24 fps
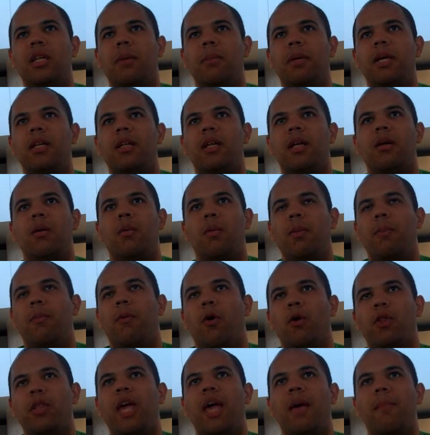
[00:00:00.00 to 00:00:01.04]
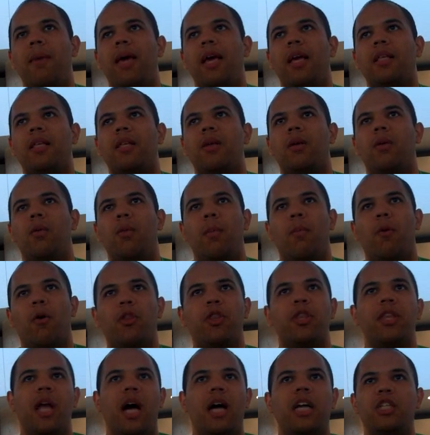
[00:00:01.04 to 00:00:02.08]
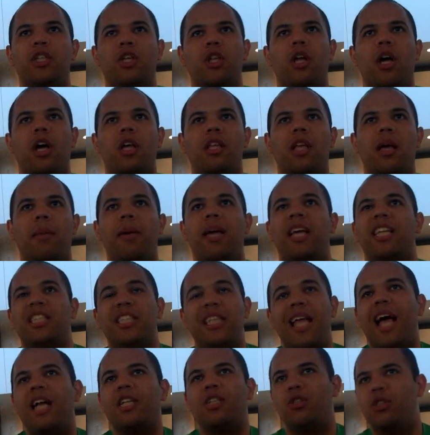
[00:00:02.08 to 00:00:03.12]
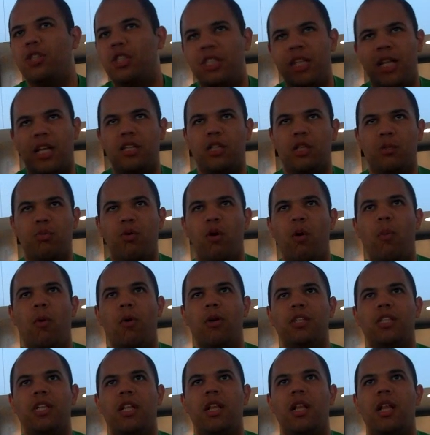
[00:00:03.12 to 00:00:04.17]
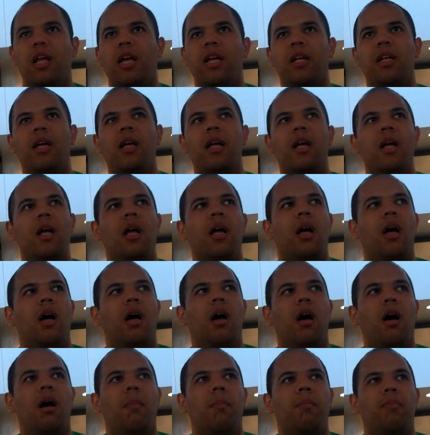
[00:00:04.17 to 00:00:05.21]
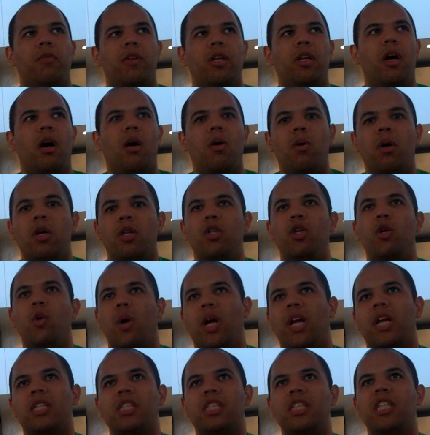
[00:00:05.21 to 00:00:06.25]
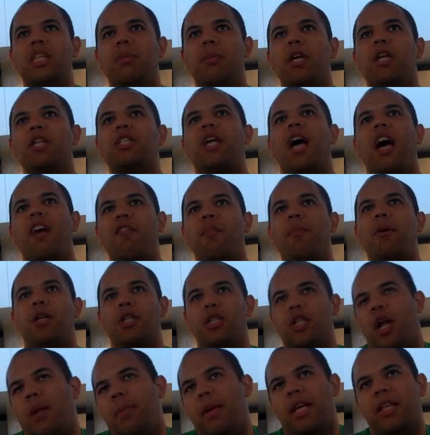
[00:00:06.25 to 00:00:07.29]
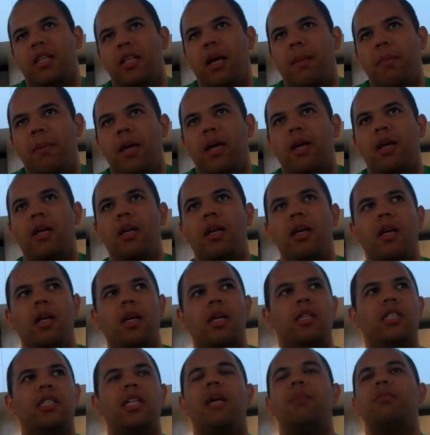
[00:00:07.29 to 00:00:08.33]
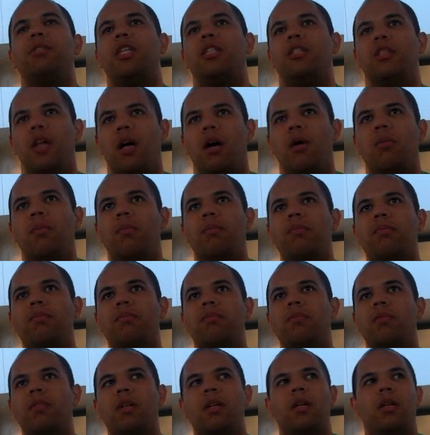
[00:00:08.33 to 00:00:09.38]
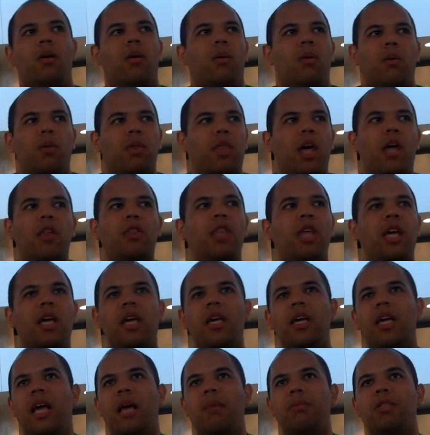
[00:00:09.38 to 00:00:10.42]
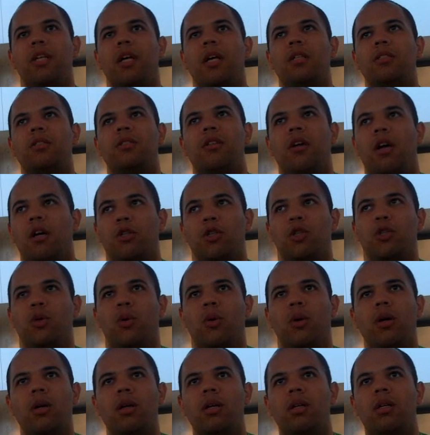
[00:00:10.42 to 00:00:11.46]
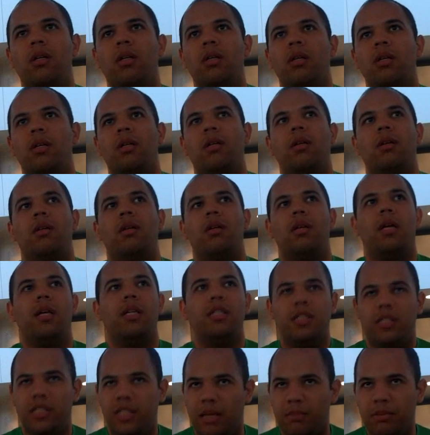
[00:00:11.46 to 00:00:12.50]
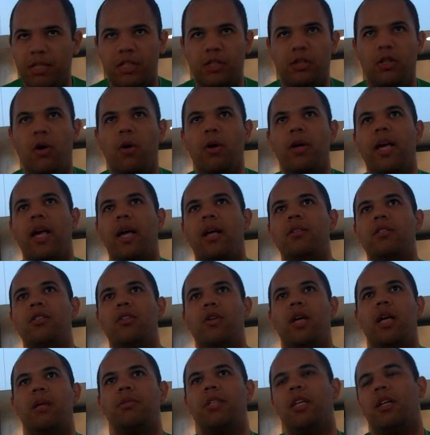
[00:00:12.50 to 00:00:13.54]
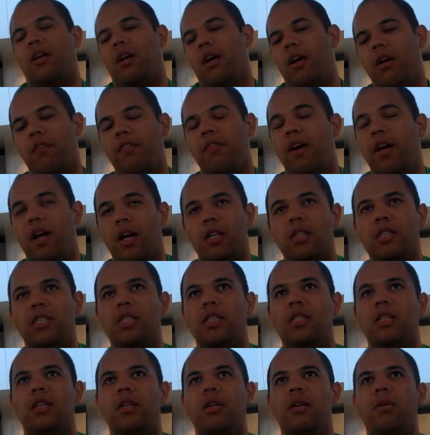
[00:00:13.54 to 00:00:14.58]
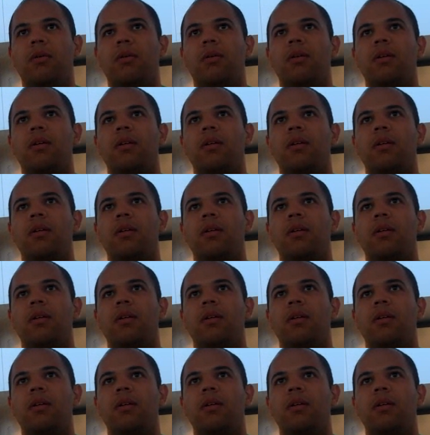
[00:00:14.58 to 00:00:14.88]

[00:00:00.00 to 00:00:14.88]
I mean, we both knock each other out of top 8. It's nationals. It's not like there's pro points on the line. Do you want to concede to me because I have a better shot at making top 8? Sam says no. Without thinking, Gabe says, "Are you sure?" Sam says no again, so Gabe's like, "All right, fine, I'll concede to you."